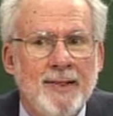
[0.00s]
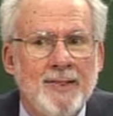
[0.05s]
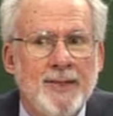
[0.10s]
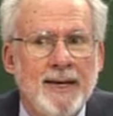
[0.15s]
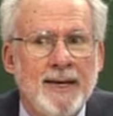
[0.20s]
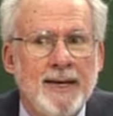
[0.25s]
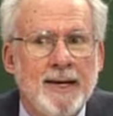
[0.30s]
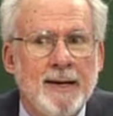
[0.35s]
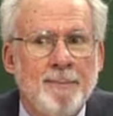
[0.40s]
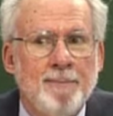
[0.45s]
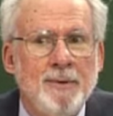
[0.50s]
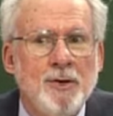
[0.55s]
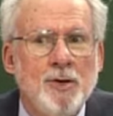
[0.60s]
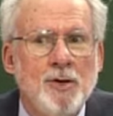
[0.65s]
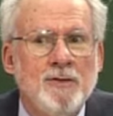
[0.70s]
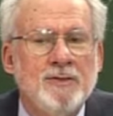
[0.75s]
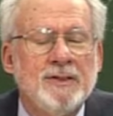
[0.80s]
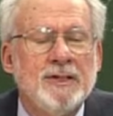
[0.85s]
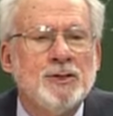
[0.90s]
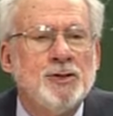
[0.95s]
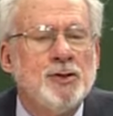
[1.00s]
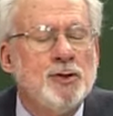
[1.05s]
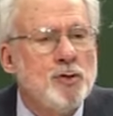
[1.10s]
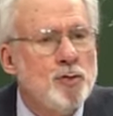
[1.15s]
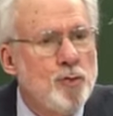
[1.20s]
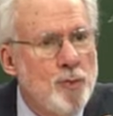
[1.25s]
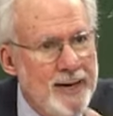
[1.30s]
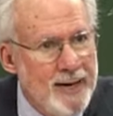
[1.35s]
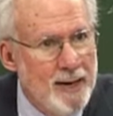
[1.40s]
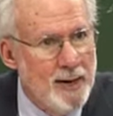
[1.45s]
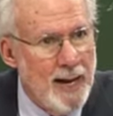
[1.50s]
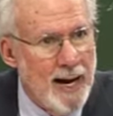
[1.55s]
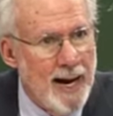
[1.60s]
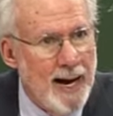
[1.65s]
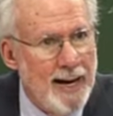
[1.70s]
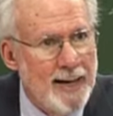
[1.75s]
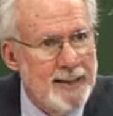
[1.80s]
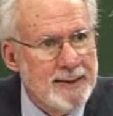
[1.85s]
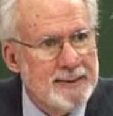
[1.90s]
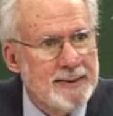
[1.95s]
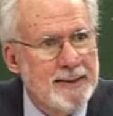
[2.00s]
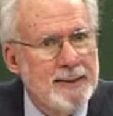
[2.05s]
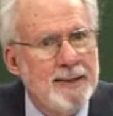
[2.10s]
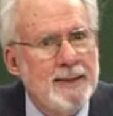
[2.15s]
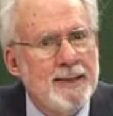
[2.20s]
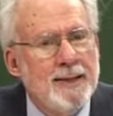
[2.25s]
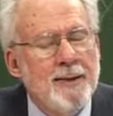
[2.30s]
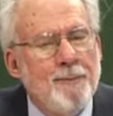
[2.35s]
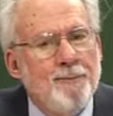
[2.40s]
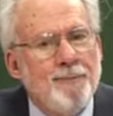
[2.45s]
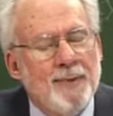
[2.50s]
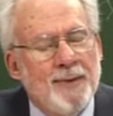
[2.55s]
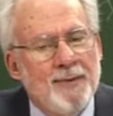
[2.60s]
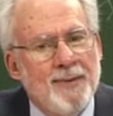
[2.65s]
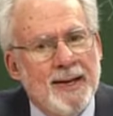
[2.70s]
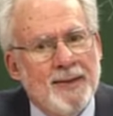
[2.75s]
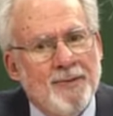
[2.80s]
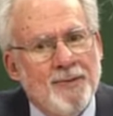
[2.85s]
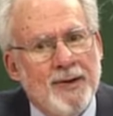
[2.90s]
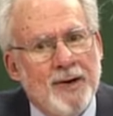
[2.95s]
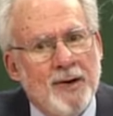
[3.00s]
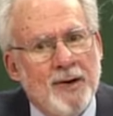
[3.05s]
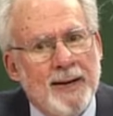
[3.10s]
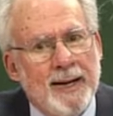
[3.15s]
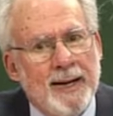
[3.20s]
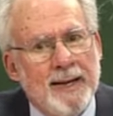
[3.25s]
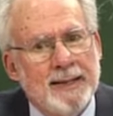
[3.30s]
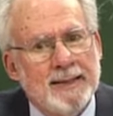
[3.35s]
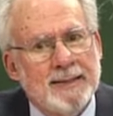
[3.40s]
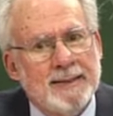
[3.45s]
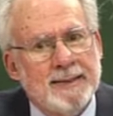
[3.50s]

I think it behooves us to realize that there